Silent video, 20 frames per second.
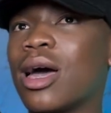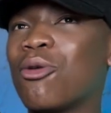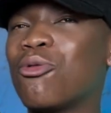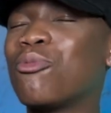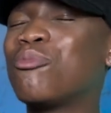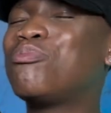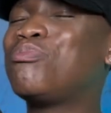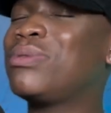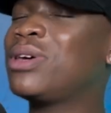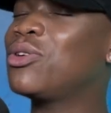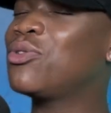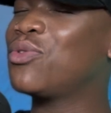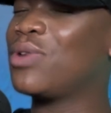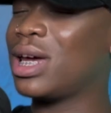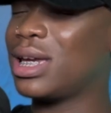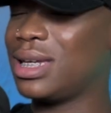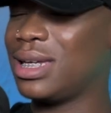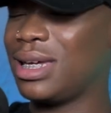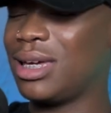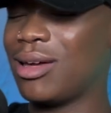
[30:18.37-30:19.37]
Be
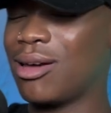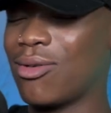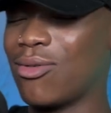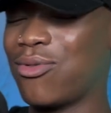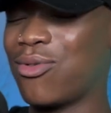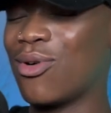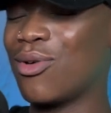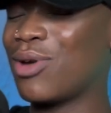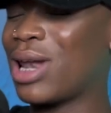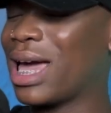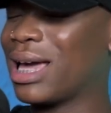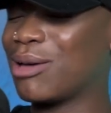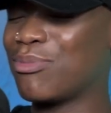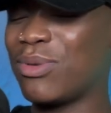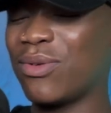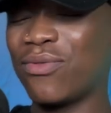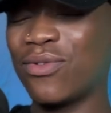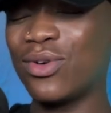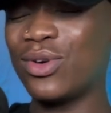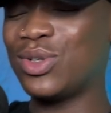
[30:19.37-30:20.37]
ready for, like,
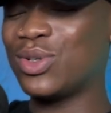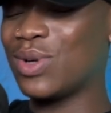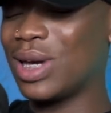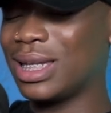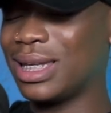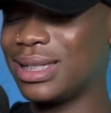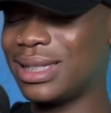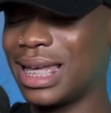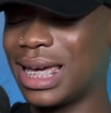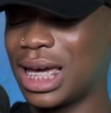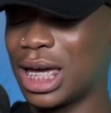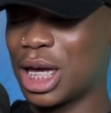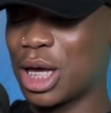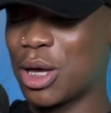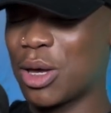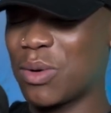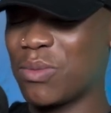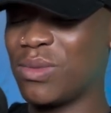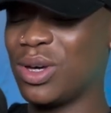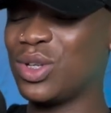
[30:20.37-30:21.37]
before you do anything,
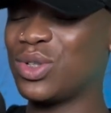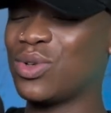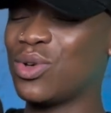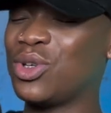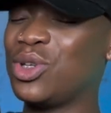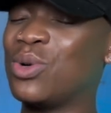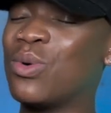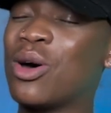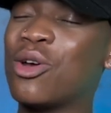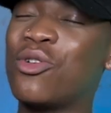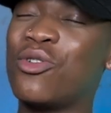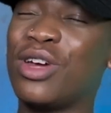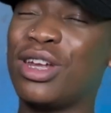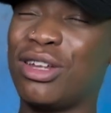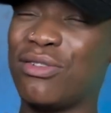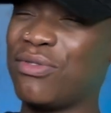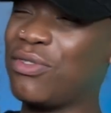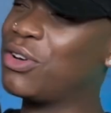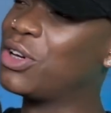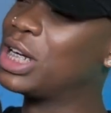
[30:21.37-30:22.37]
make sure you are ready for
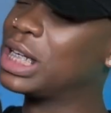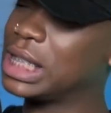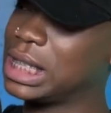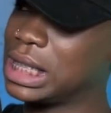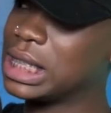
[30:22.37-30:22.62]
it.